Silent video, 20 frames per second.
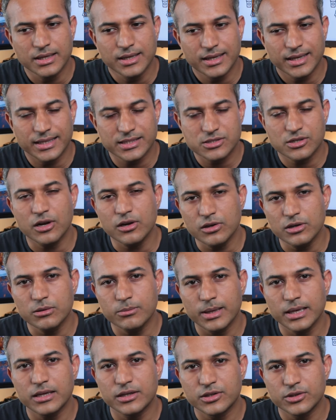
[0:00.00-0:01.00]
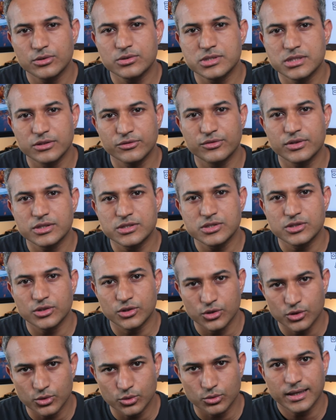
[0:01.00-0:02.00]
It's not going to make a huge difference to
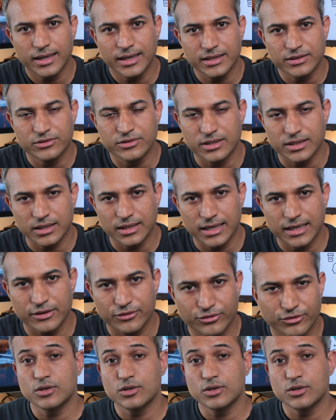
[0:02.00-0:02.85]
you in real life.